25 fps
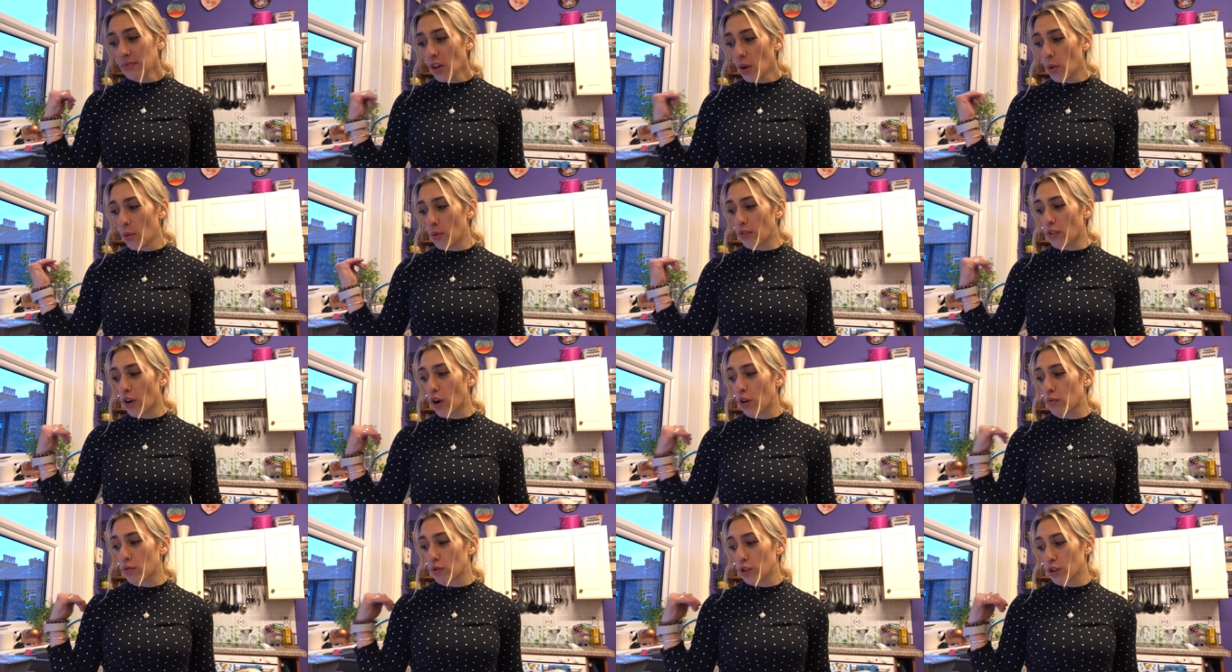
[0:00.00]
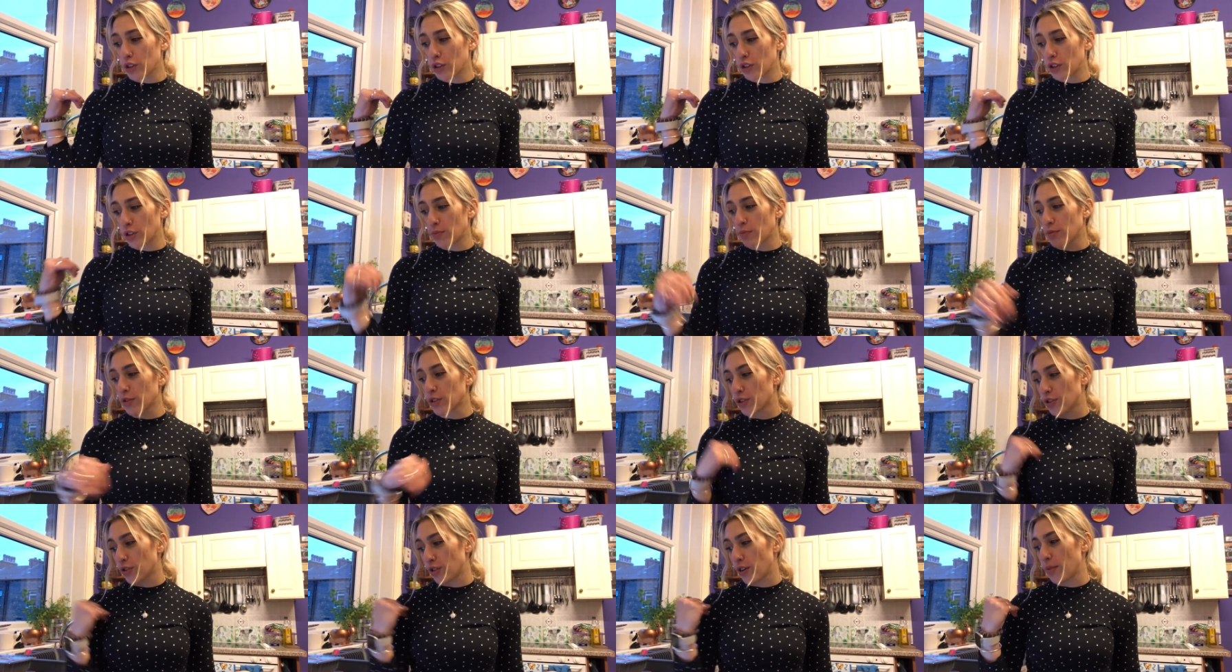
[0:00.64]
We've got a roasted
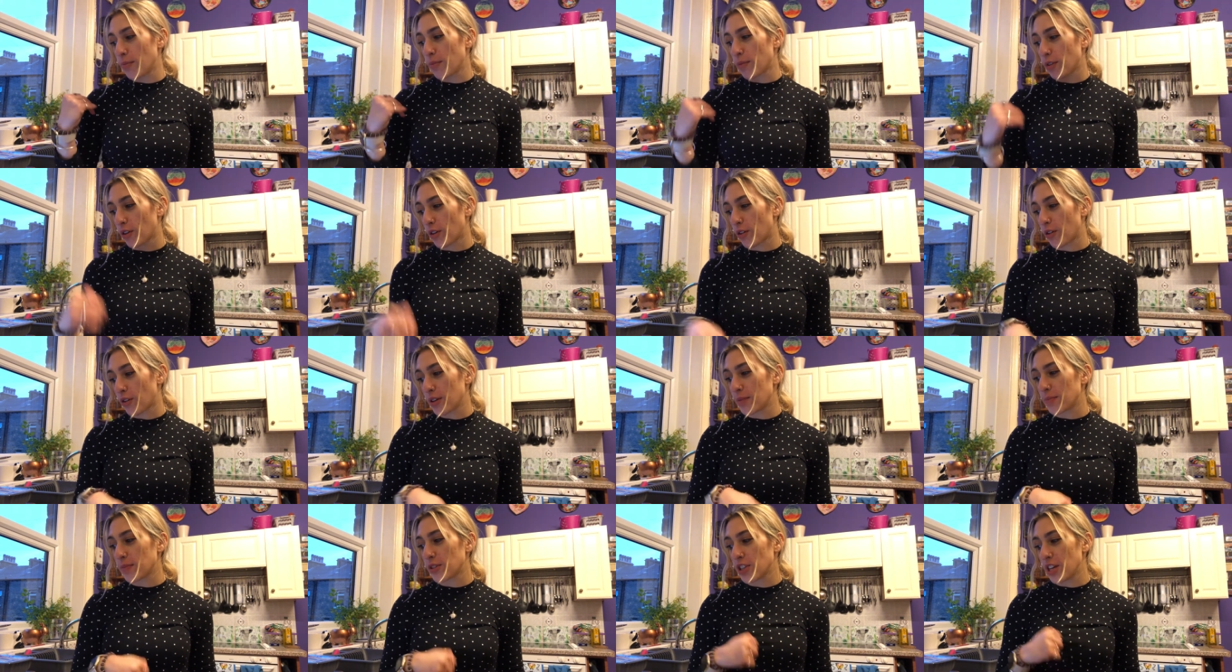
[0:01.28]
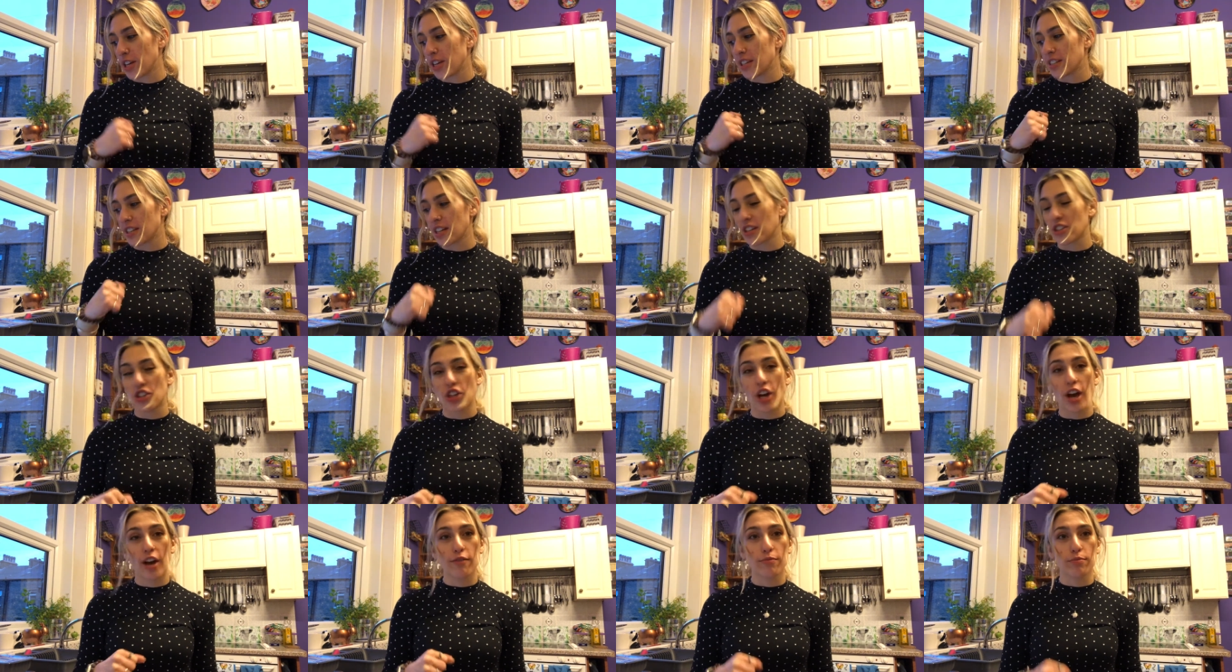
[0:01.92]
mushroom, cream cheese and
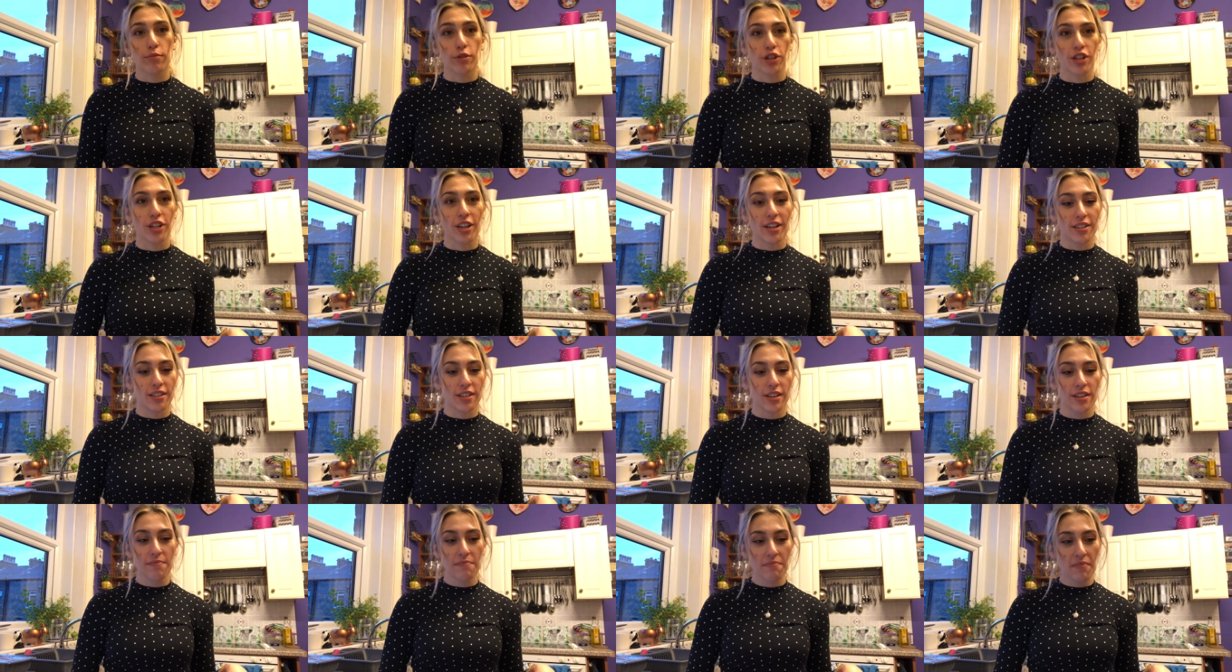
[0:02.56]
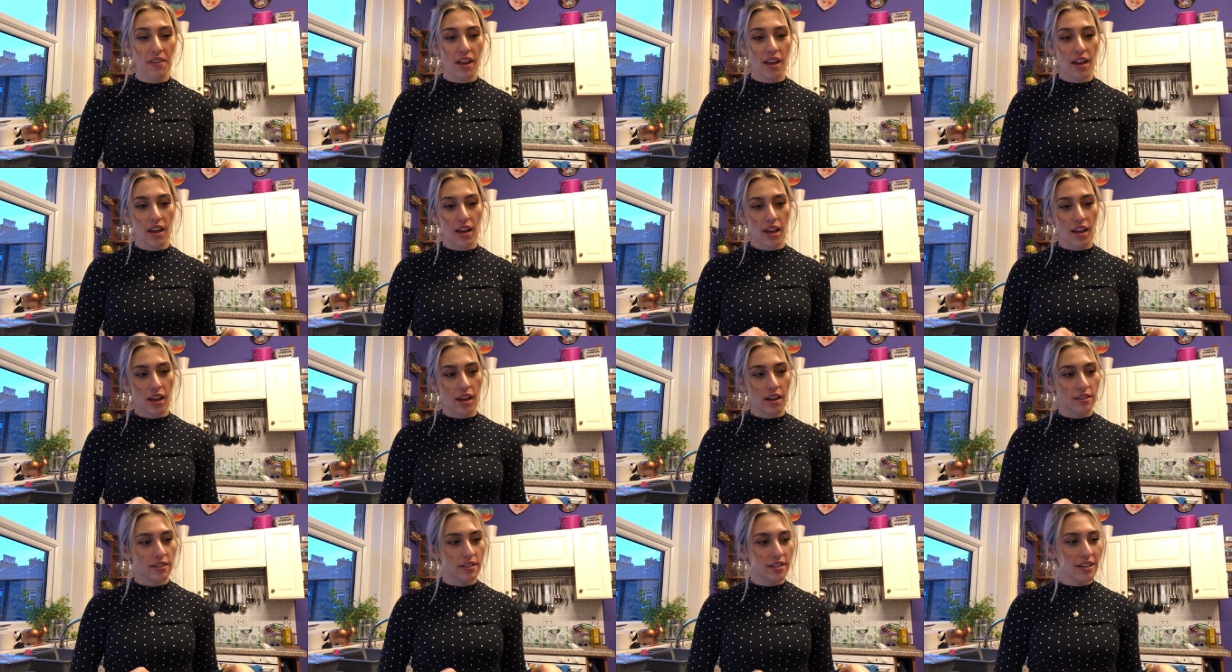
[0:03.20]
chive bruschetta.
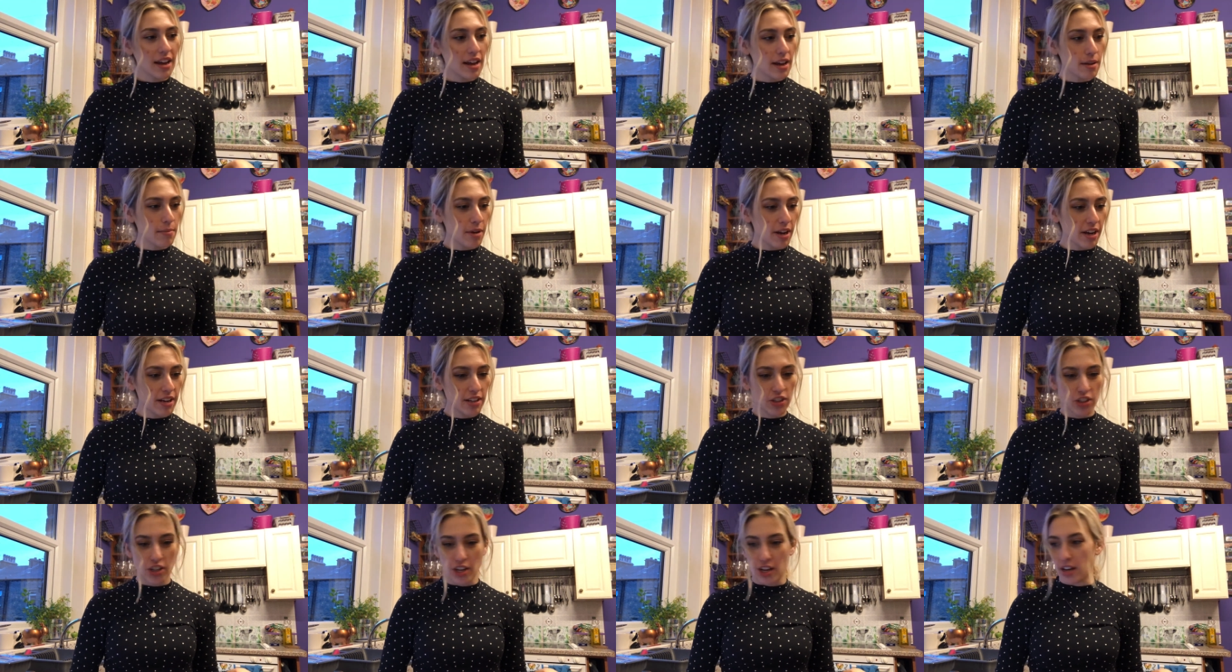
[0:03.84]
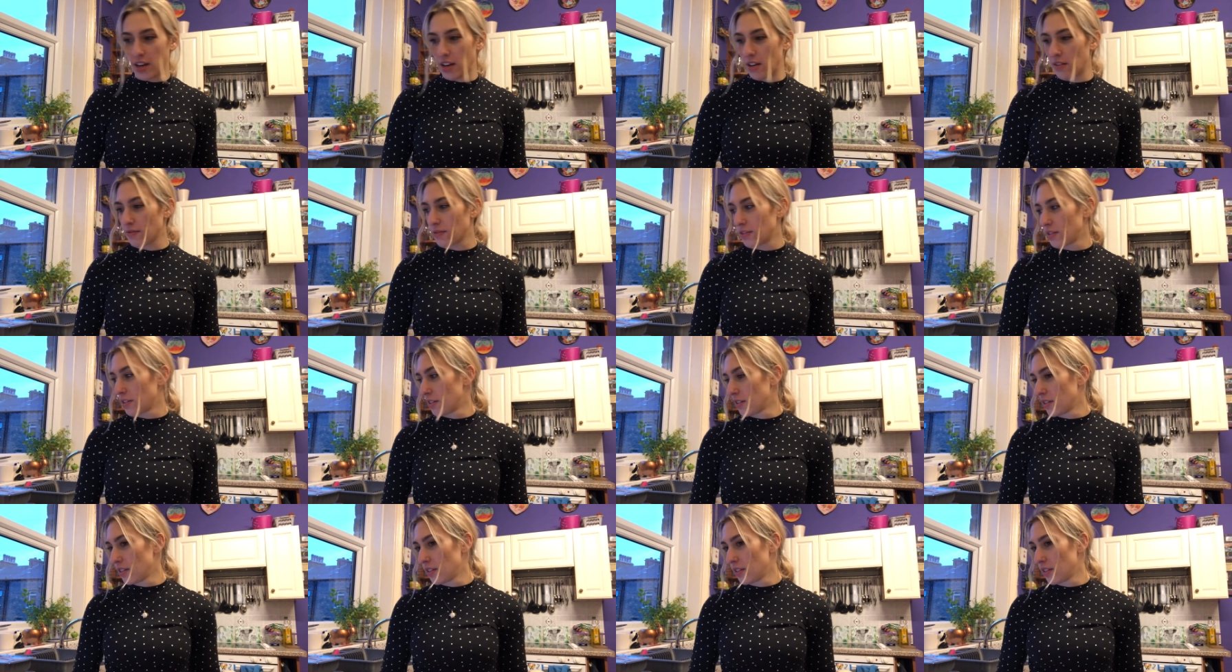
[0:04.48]
Did I buy chives?